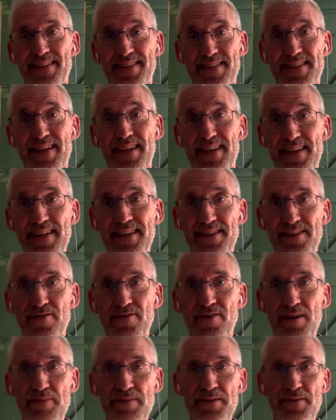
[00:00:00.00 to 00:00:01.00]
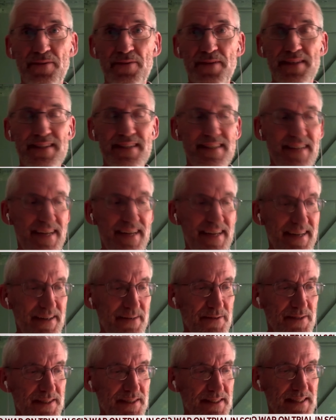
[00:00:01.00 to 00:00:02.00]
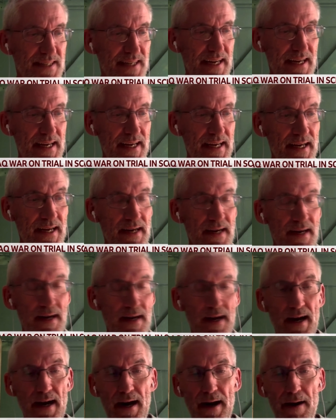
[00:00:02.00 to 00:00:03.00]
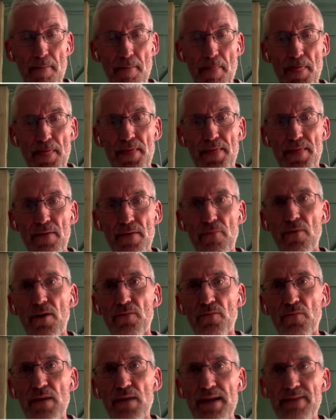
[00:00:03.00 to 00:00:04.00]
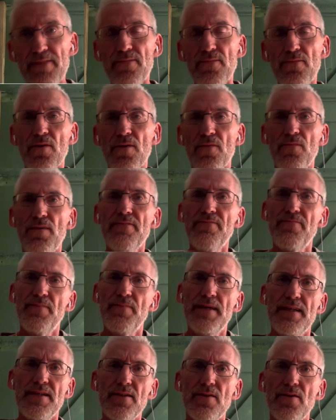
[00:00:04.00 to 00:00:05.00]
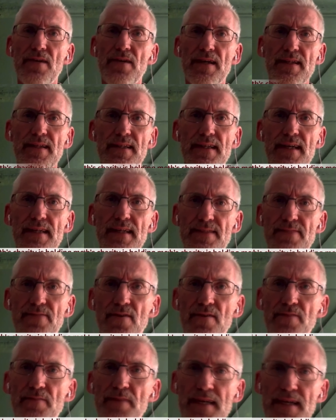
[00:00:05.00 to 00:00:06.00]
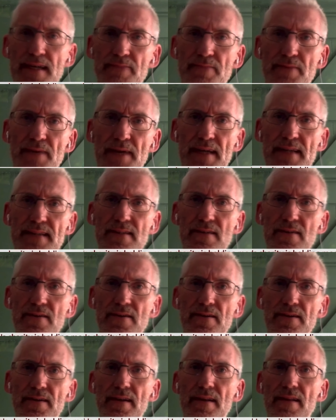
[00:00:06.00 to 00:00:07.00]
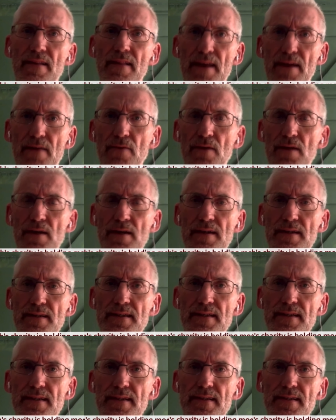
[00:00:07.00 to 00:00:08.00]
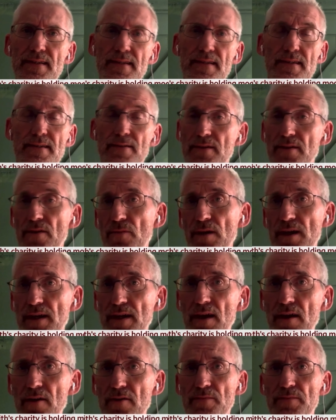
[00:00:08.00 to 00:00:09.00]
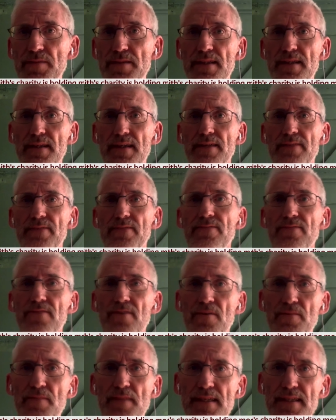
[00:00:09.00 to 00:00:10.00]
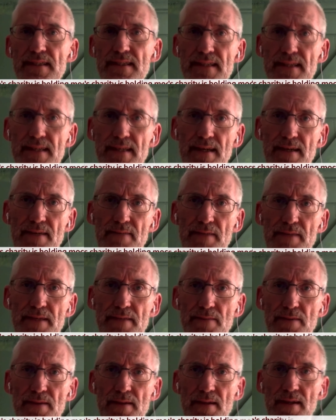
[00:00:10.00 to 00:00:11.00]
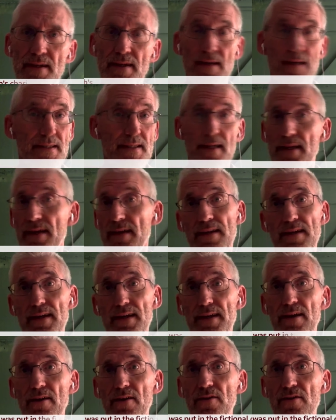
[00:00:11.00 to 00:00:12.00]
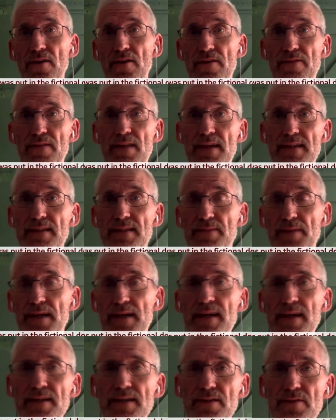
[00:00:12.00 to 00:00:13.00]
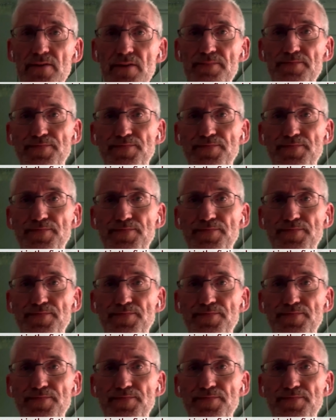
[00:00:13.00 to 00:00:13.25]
a slightly decrepit one today, I will say, what we've been doing that has a very big impact on their world. And you know, one hopes that from this, the young people going to learn a whole lot of things about history.